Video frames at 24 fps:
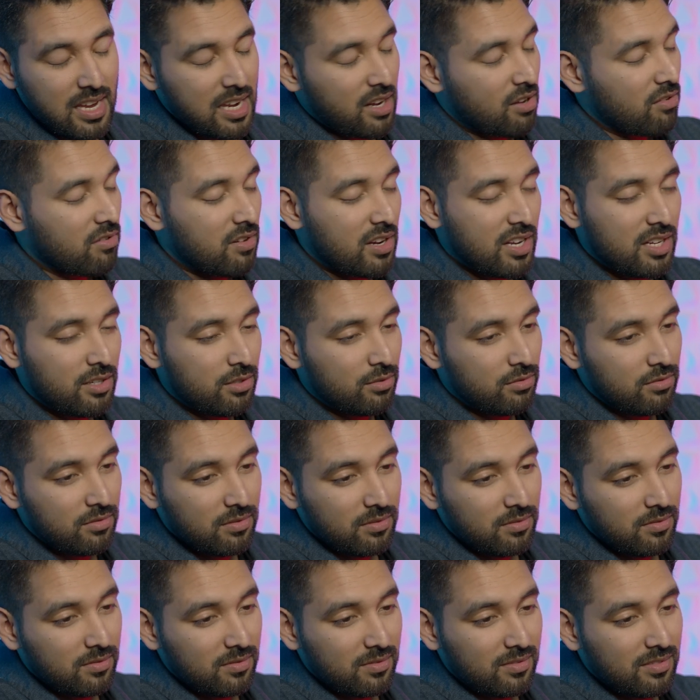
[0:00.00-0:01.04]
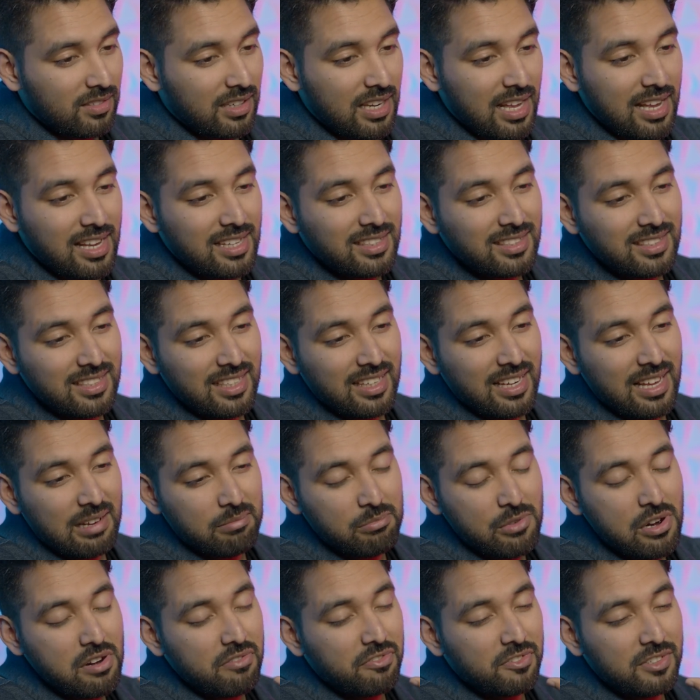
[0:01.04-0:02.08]
I don't need to. Like I said,
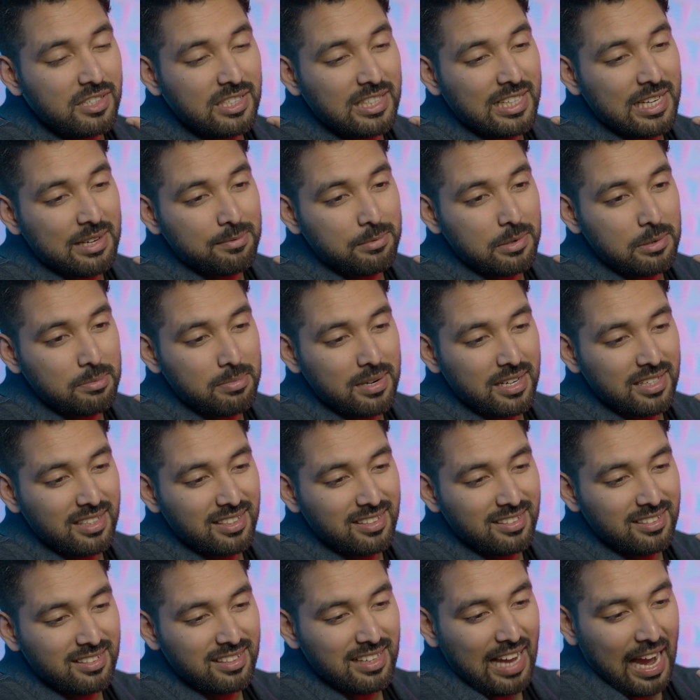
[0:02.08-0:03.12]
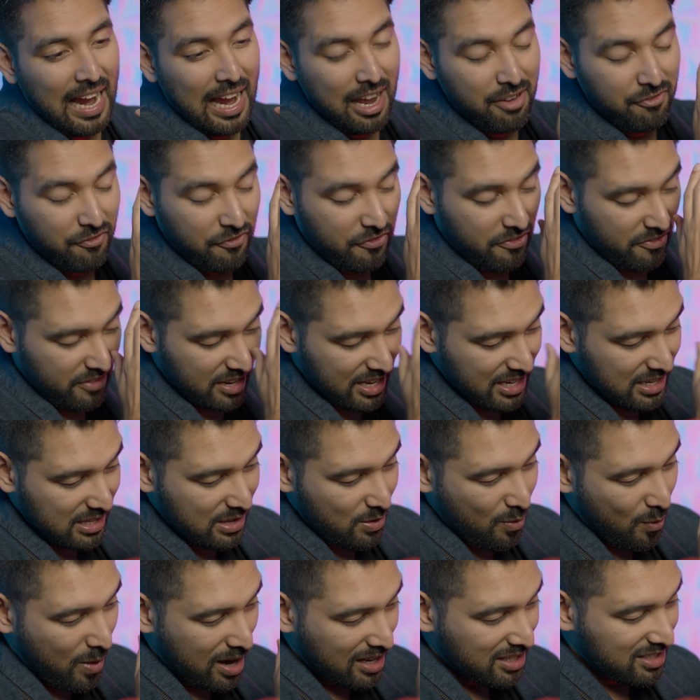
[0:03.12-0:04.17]
I'm not feeding everybody. I
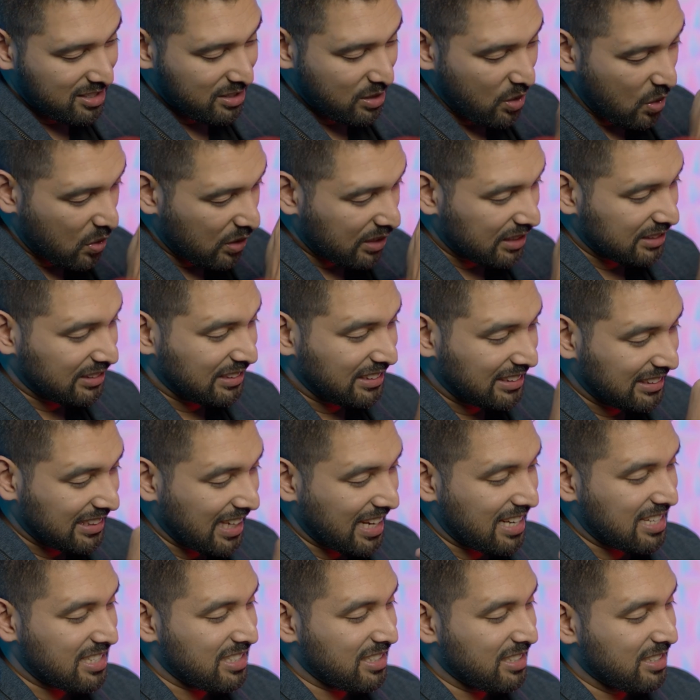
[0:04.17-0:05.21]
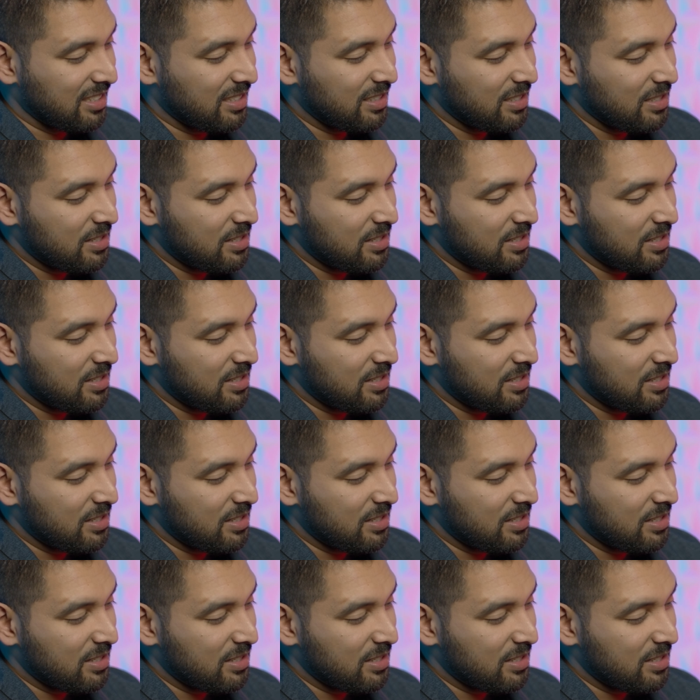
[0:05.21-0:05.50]
feed the ones God has sent.